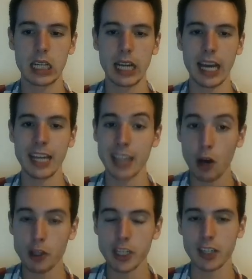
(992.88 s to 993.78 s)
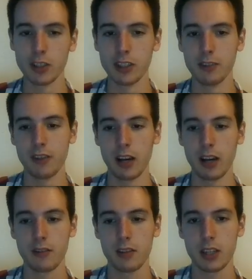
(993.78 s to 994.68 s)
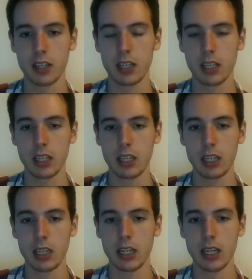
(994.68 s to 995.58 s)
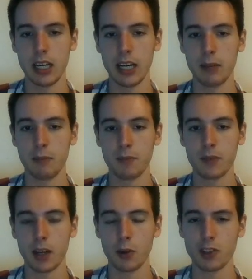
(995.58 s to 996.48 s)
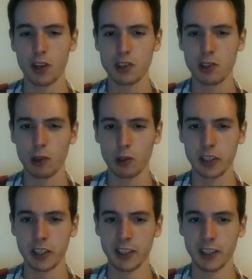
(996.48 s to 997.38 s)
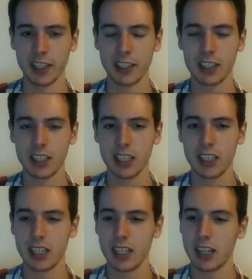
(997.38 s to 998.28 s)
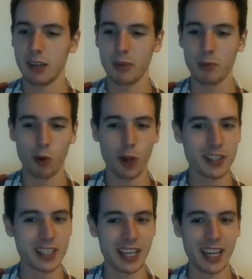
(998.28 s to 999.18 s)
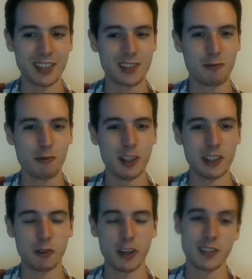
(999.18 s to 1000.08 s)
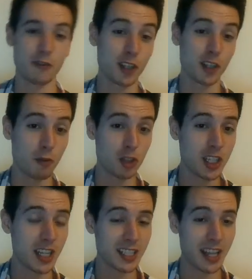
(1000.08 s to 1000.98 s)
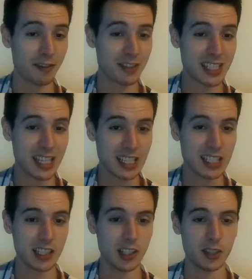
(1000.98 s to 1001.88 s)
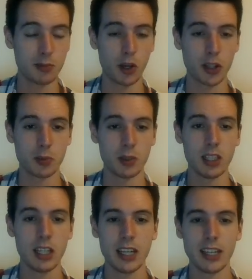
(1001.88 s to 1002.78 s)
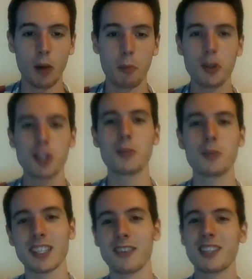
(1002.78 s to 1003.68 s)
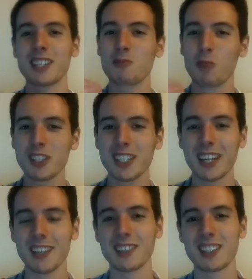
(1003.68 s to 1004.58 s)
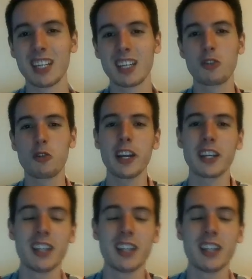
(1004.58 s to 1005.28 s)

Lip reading: and now take on e5. I was also looking at that. But once again, it's really crazy. For example, g takes f6 here is possible. Now bishop takes f6. Once again, this trick,